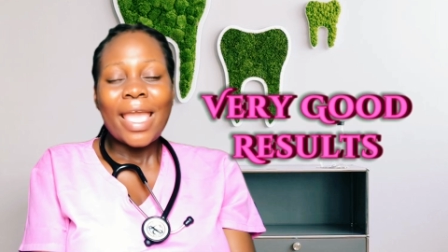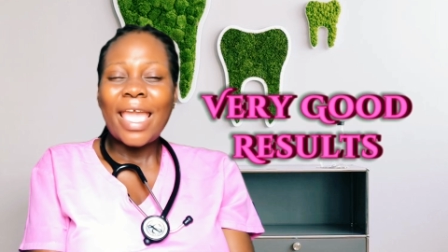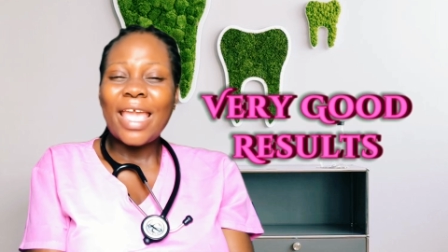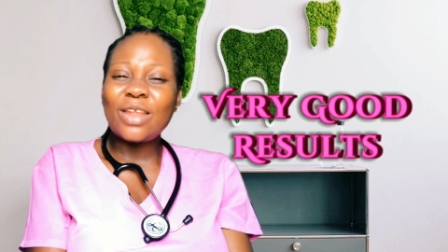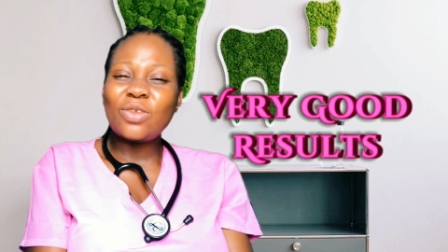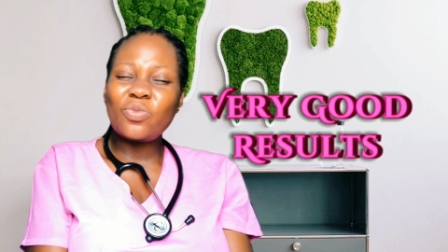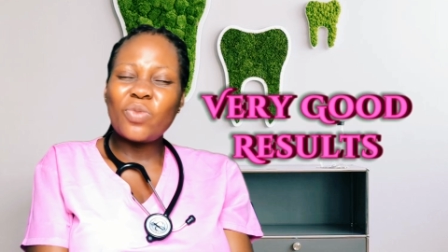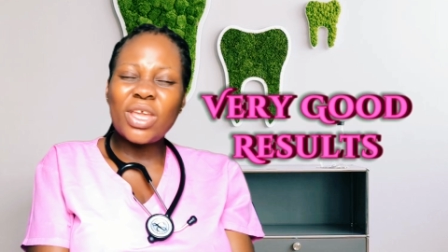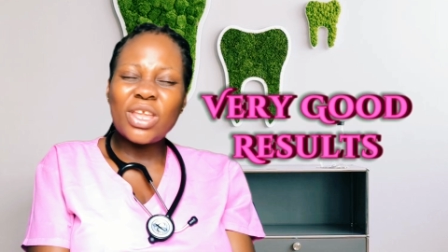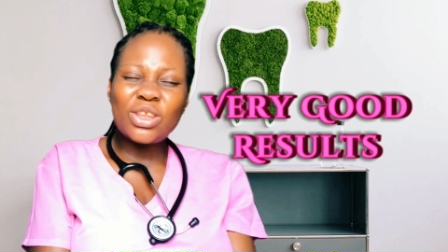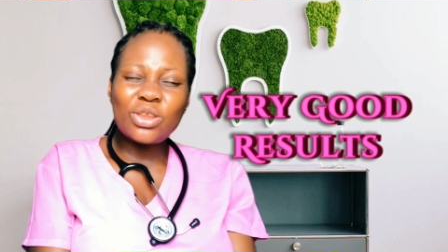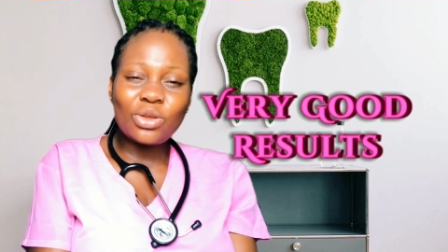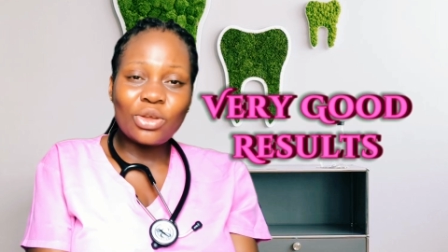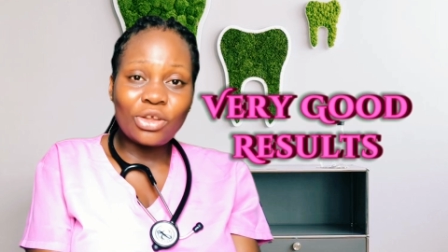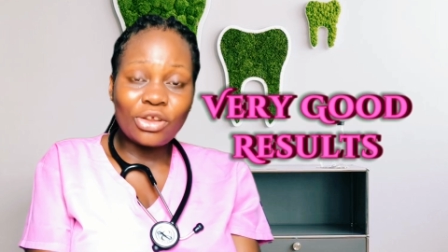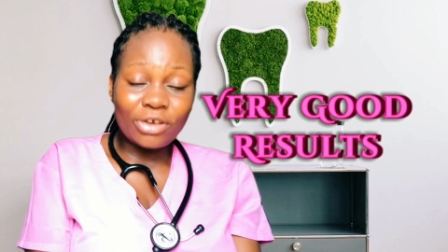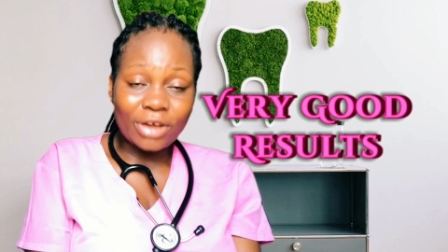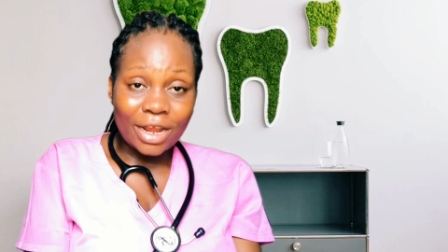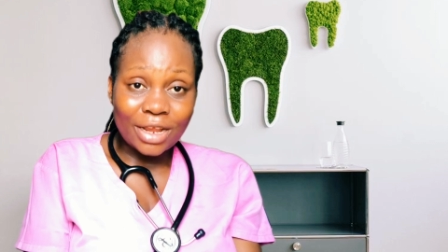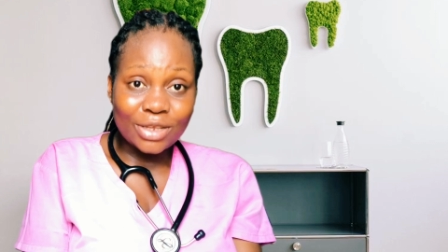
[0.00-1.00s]
And when you
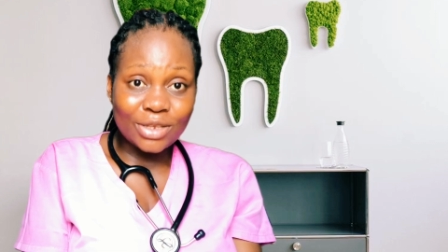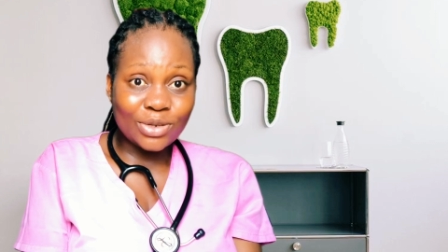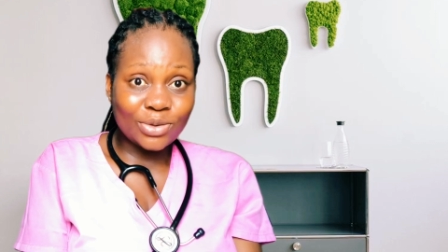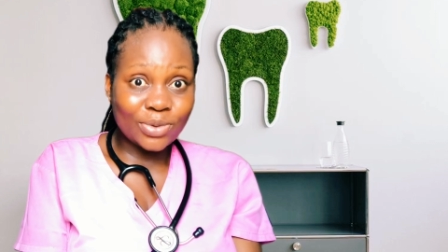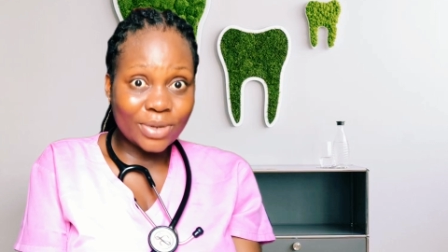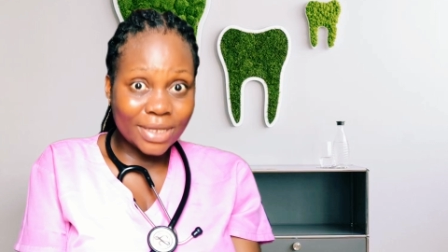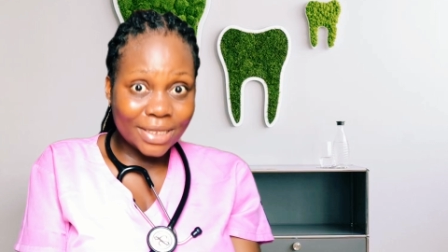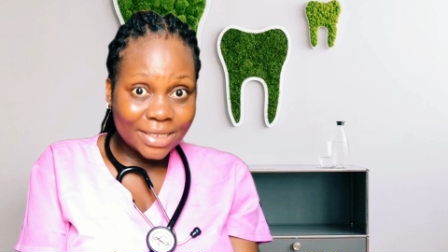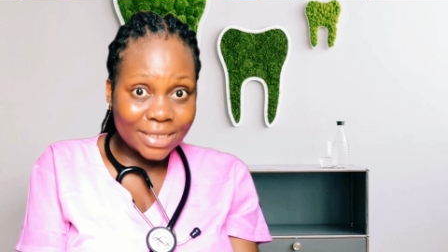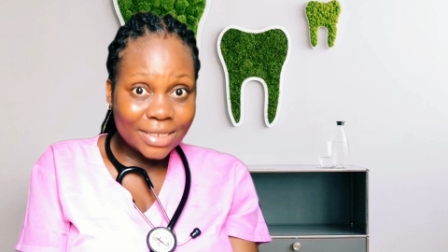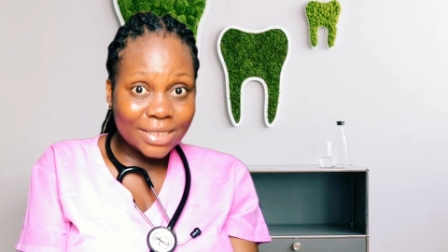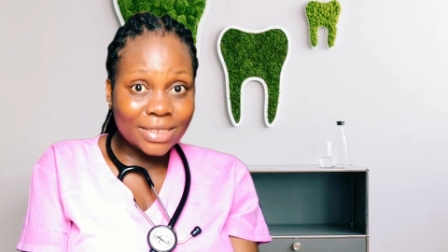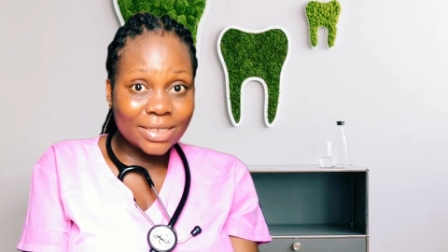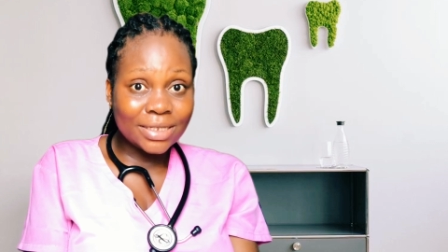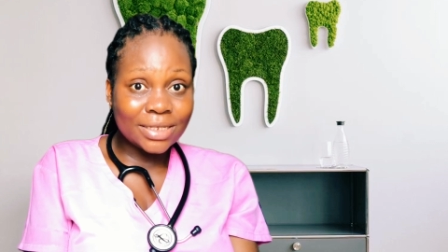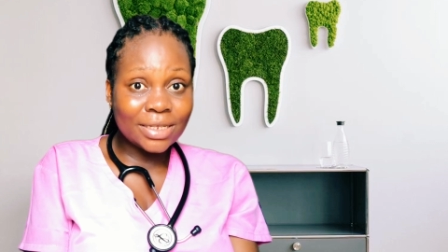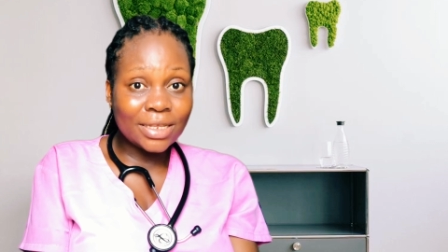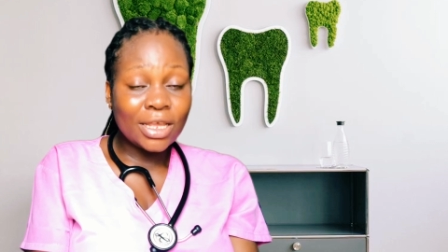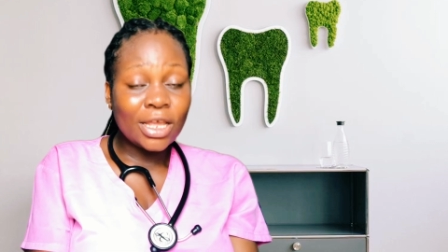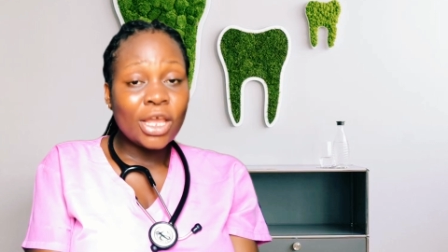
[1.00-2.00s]
graduate,
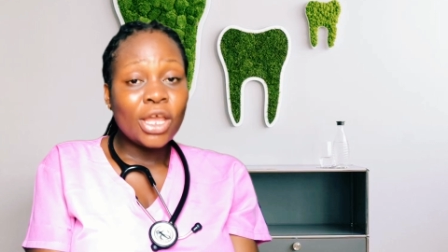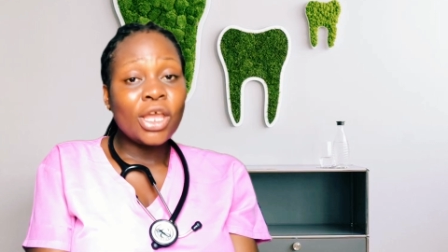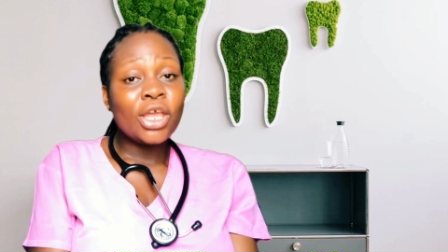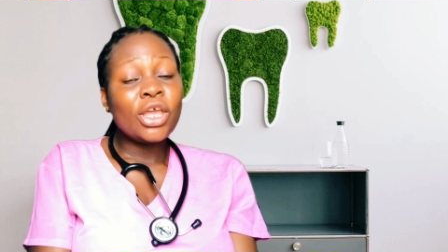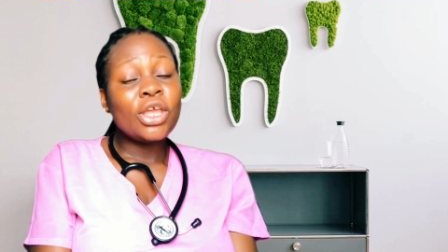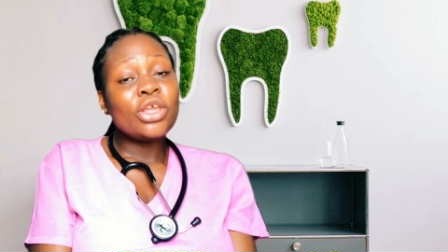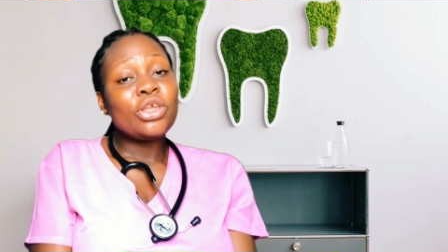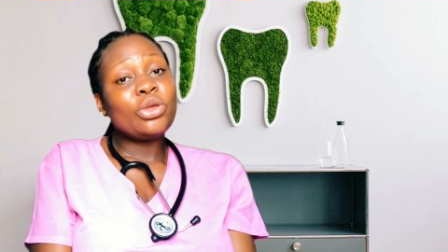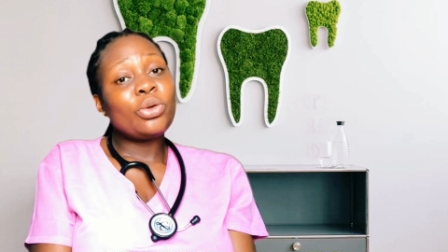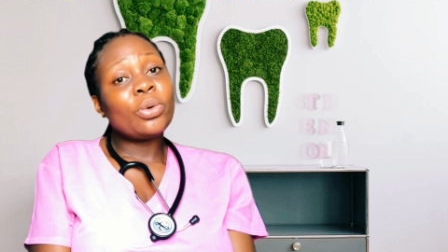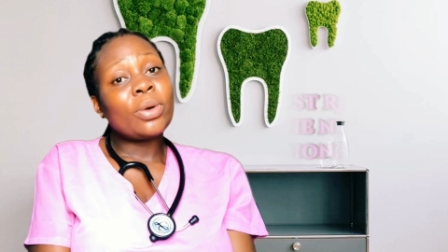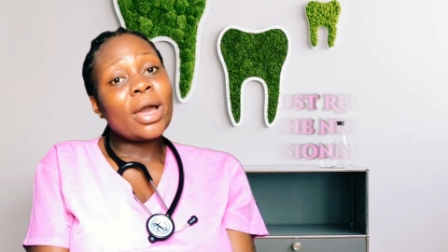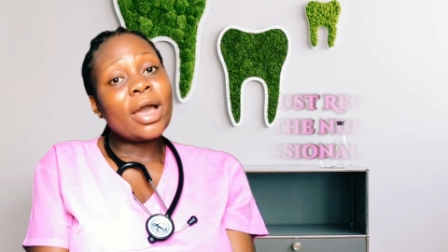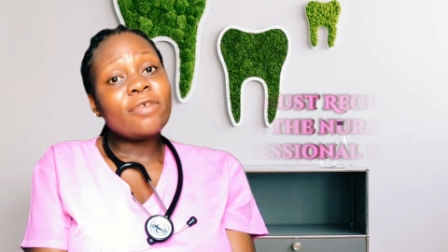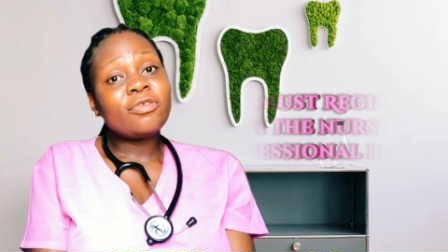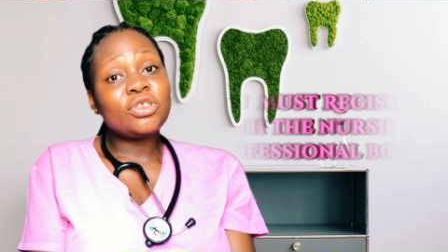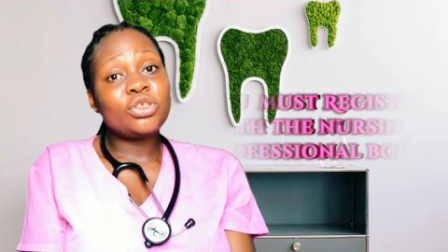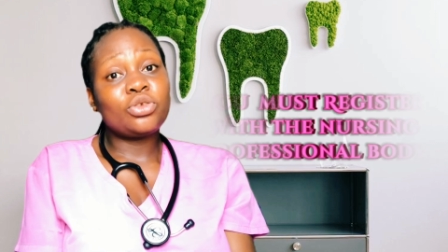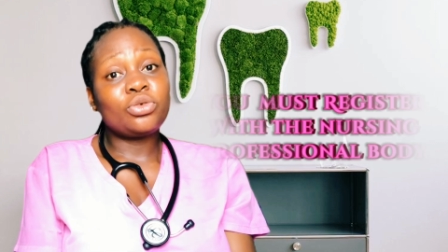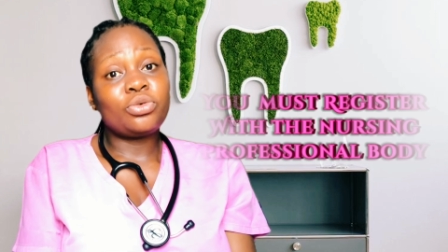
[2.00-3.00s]
you have